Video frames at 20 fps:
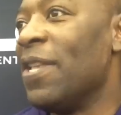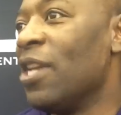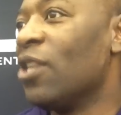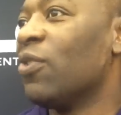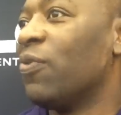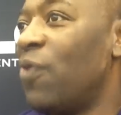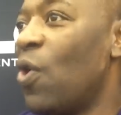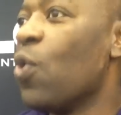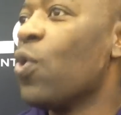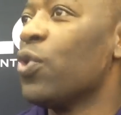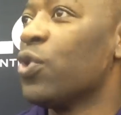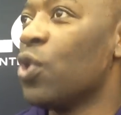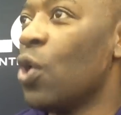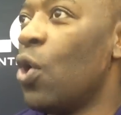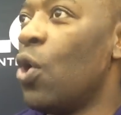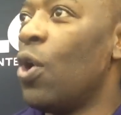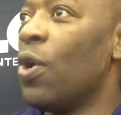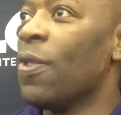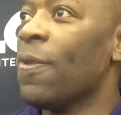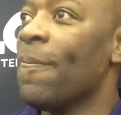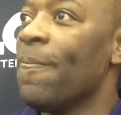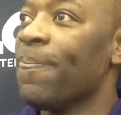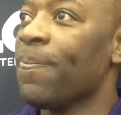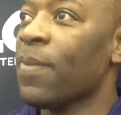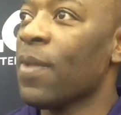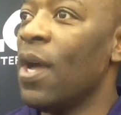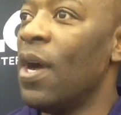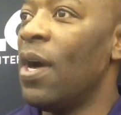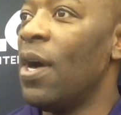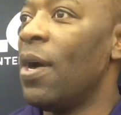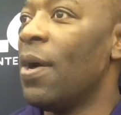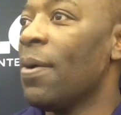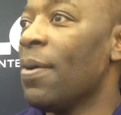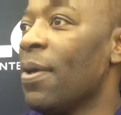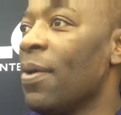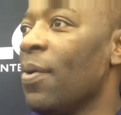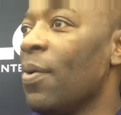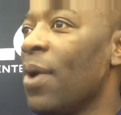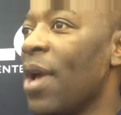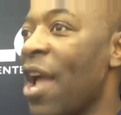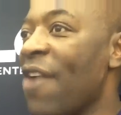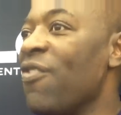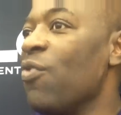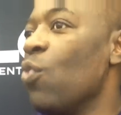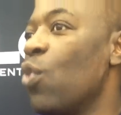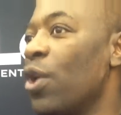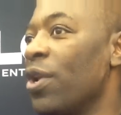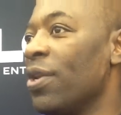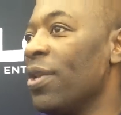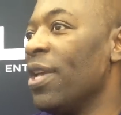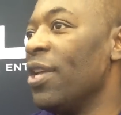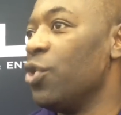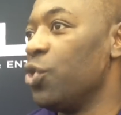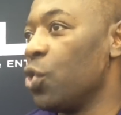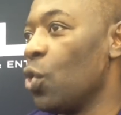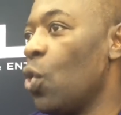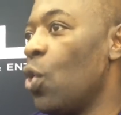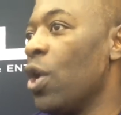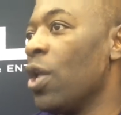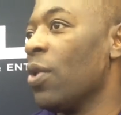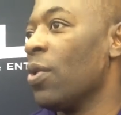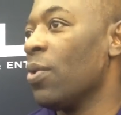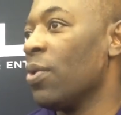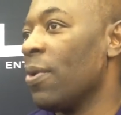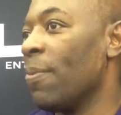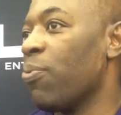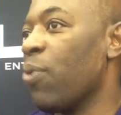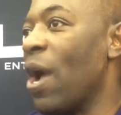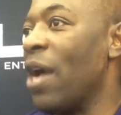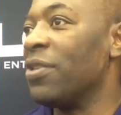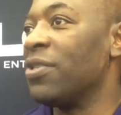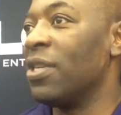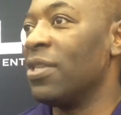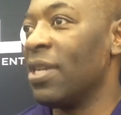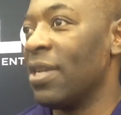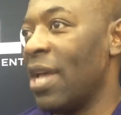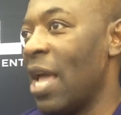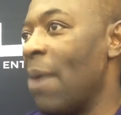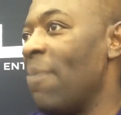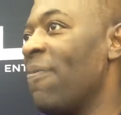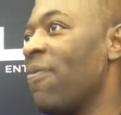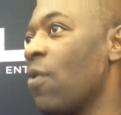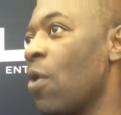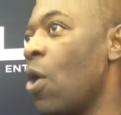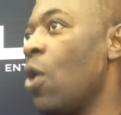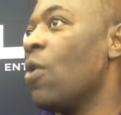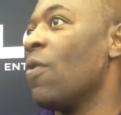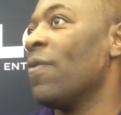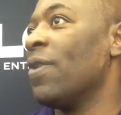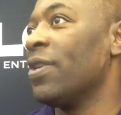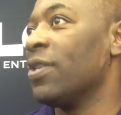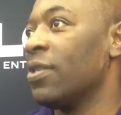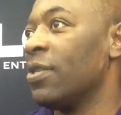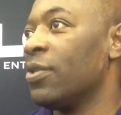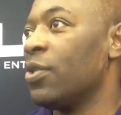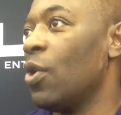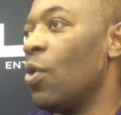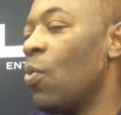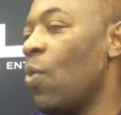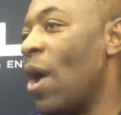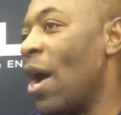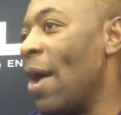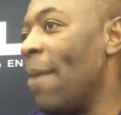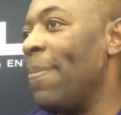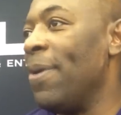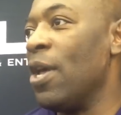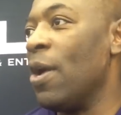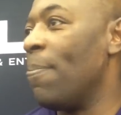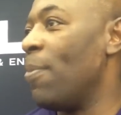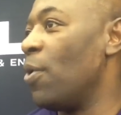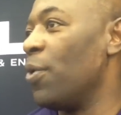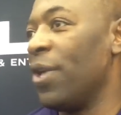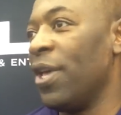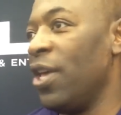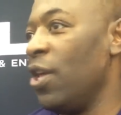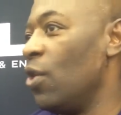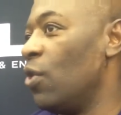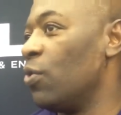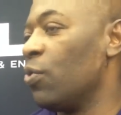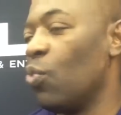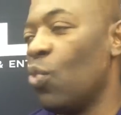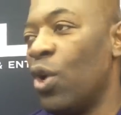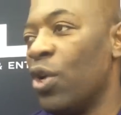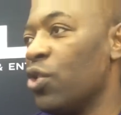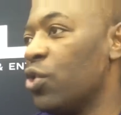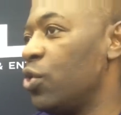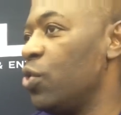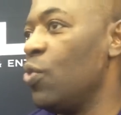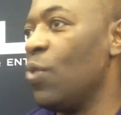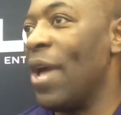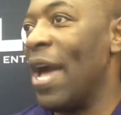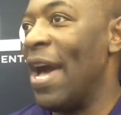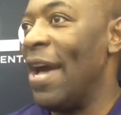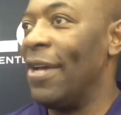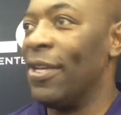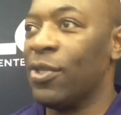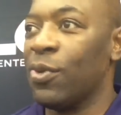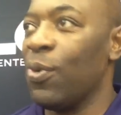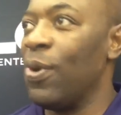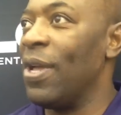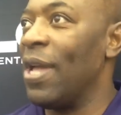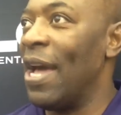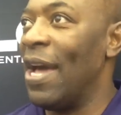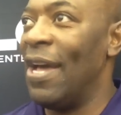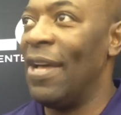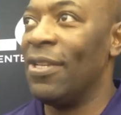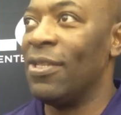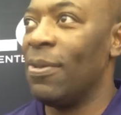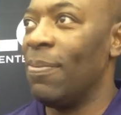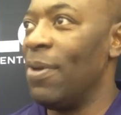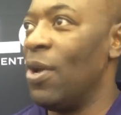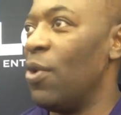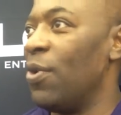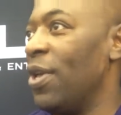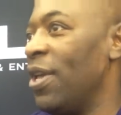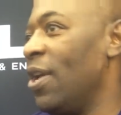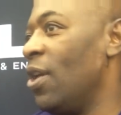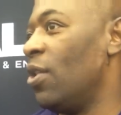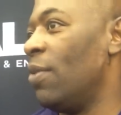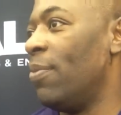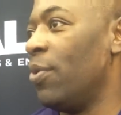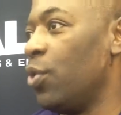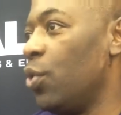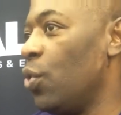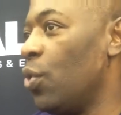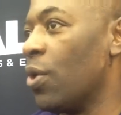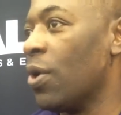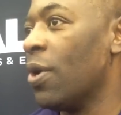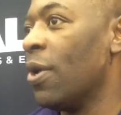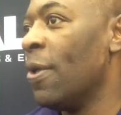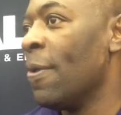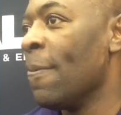just focus on everyone enjoying the process that can happen for all of us. So why be up on the hill, 1, 2 guys, 3 guys to be on a hill of manure